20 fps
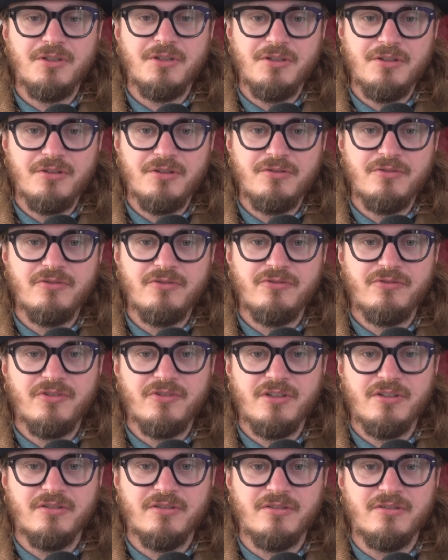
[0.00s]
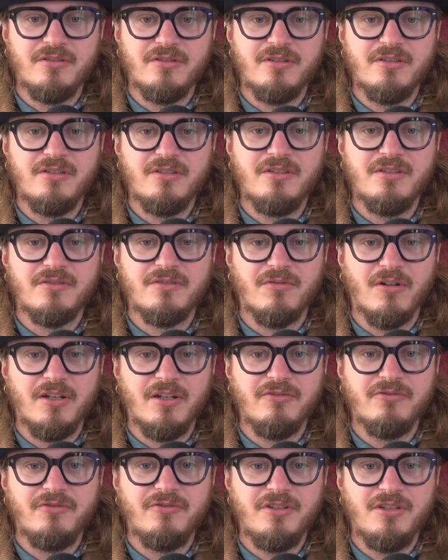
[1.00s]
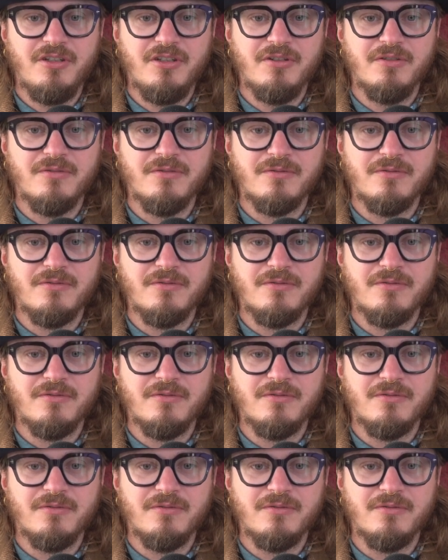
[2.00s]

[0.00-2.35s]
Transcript: you feel is right for you.